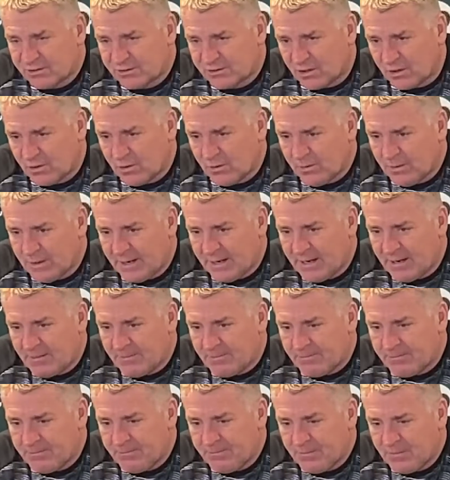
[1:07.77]

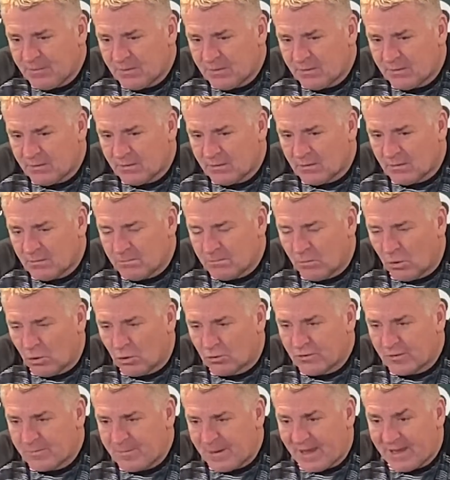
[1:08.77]
So the
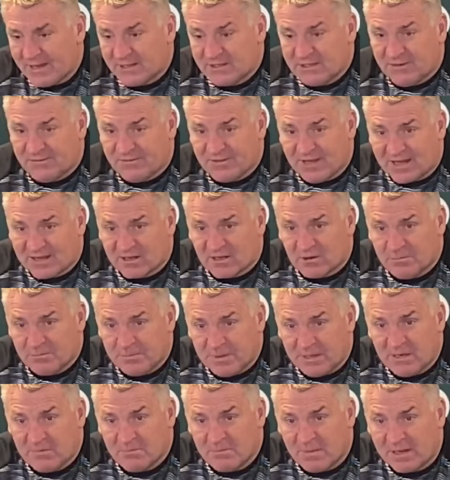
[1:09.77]
more repetitive that can
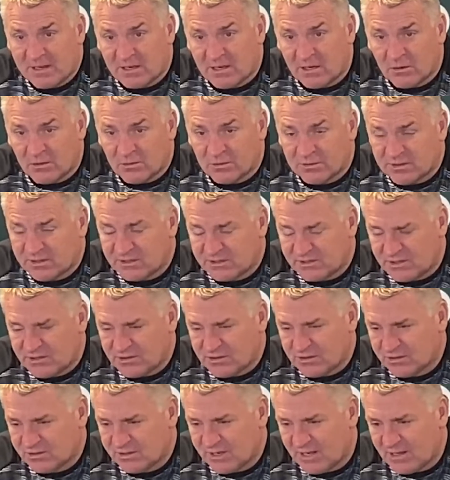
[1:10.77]
be in making good
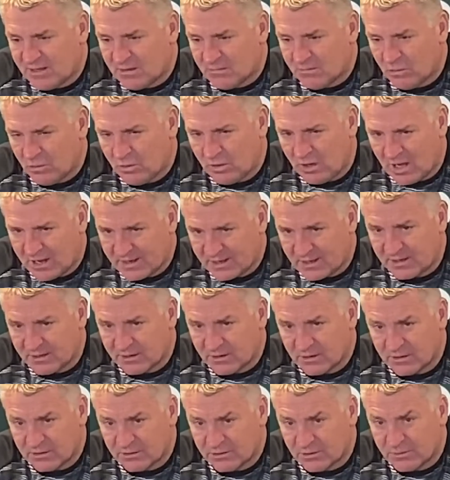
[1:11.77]
decisions, then the more likely
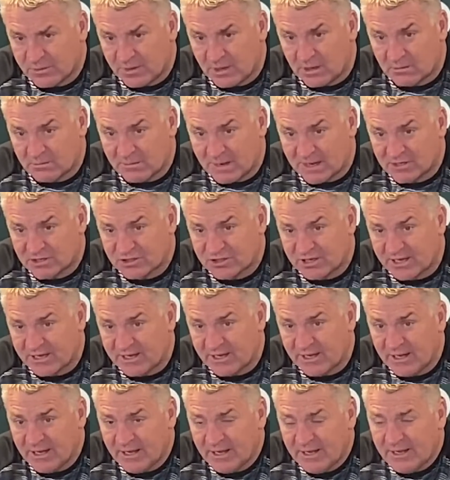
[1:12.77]
they're going to do it on match day.
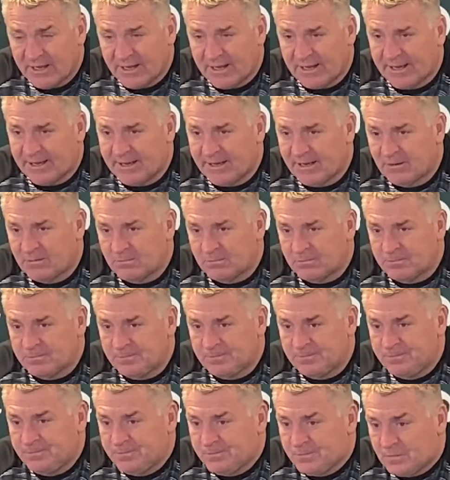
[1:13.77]

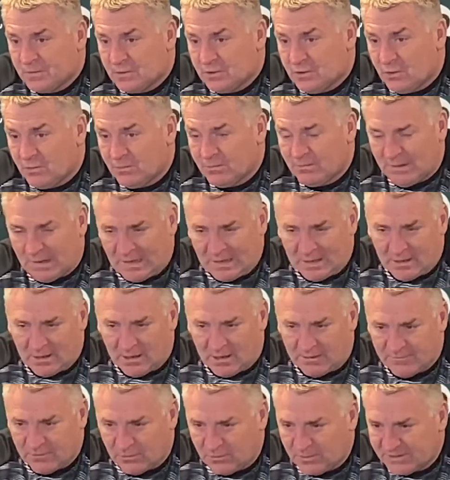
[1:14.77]
You know,
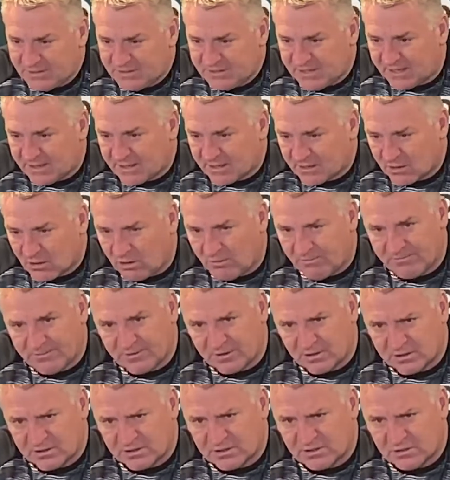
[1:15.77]
I've always said that
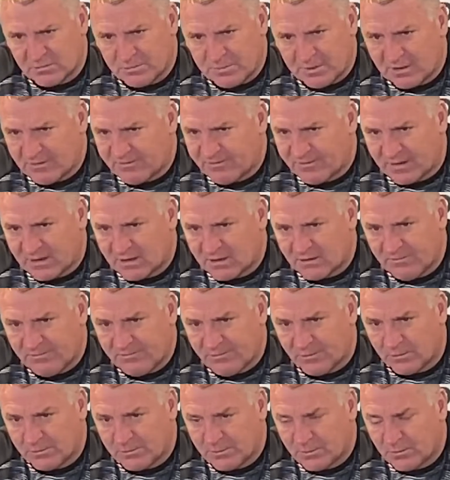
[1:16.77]
confidence is a big thing in
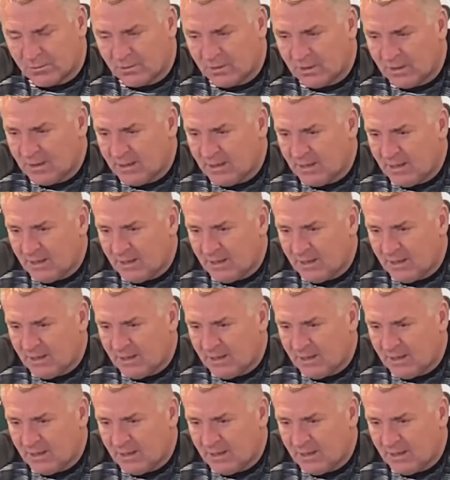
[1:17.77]
football.